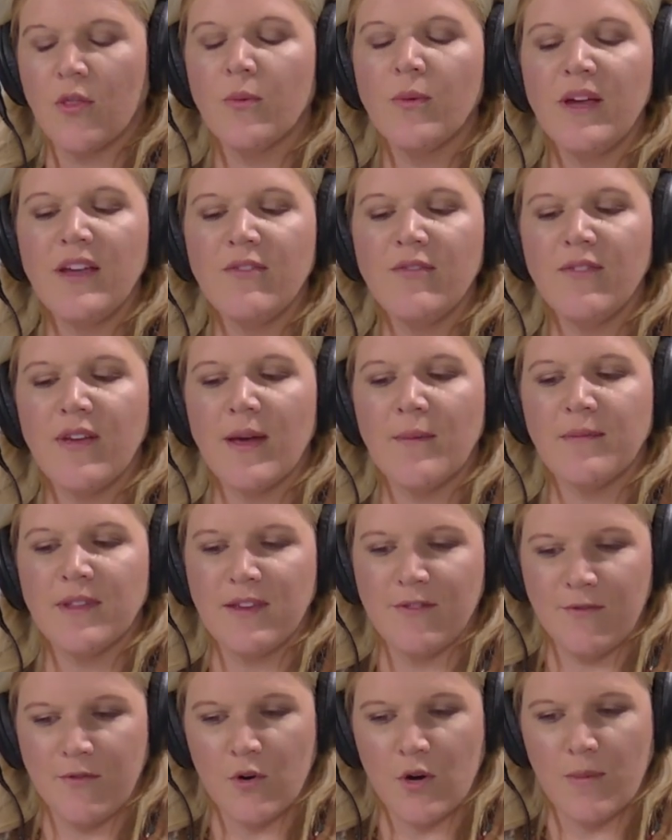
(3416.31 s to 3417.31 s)
Three
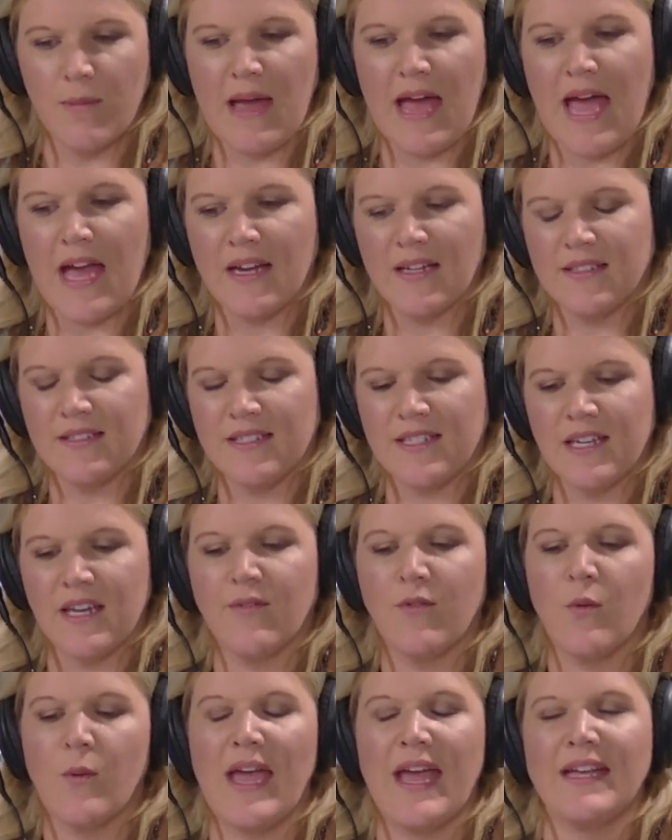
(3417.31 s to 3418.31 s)
family four packs to
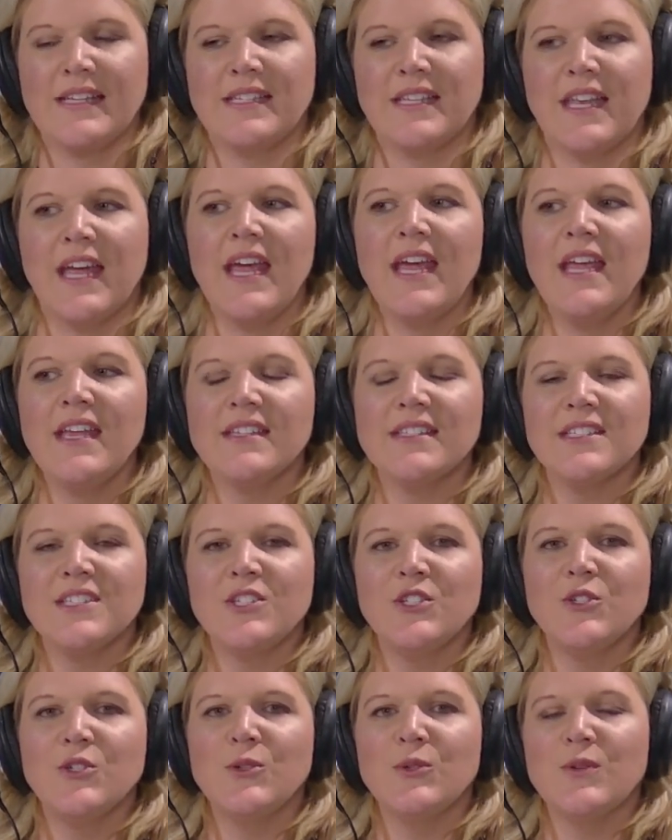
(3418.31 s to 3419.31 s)
give away tonight
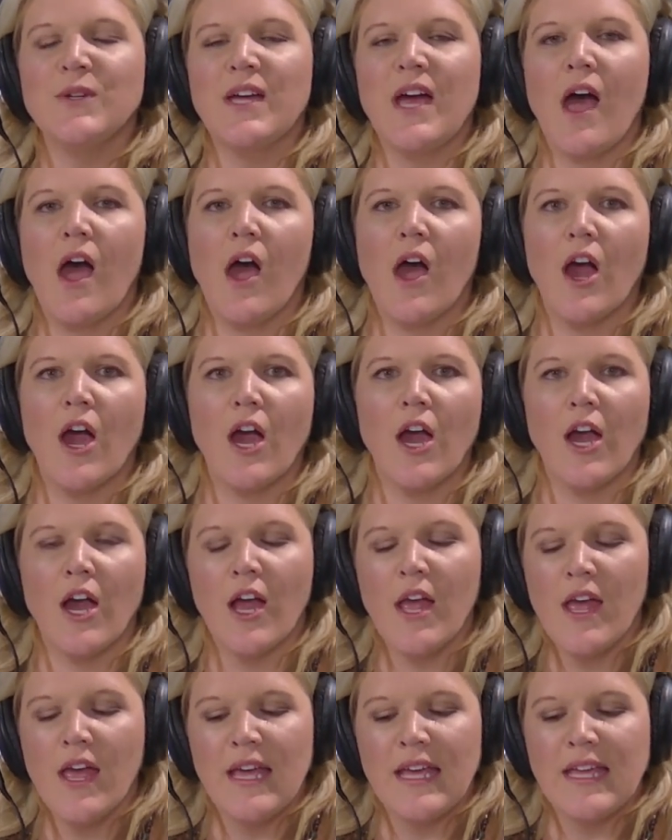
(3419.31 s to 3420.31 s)
to
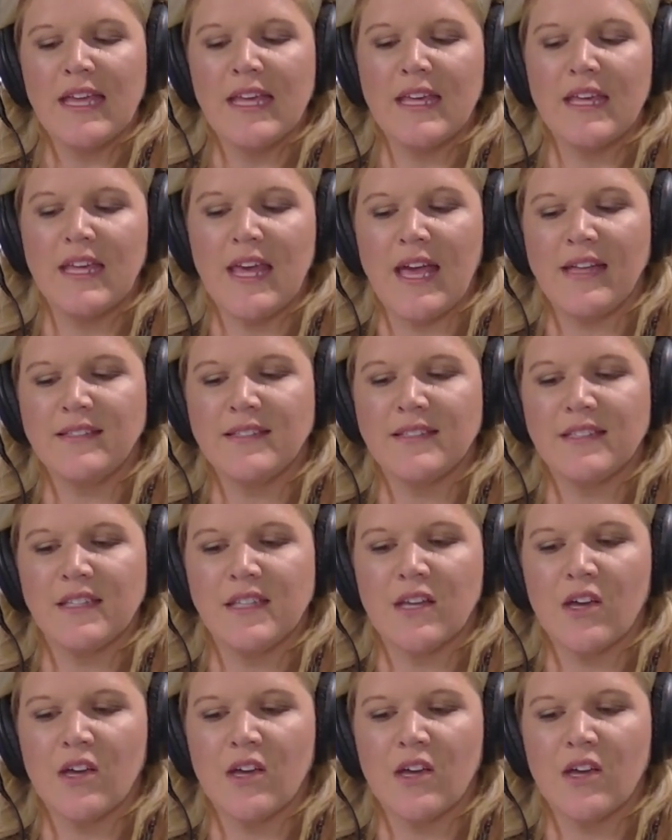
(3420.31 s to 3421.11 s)
our guests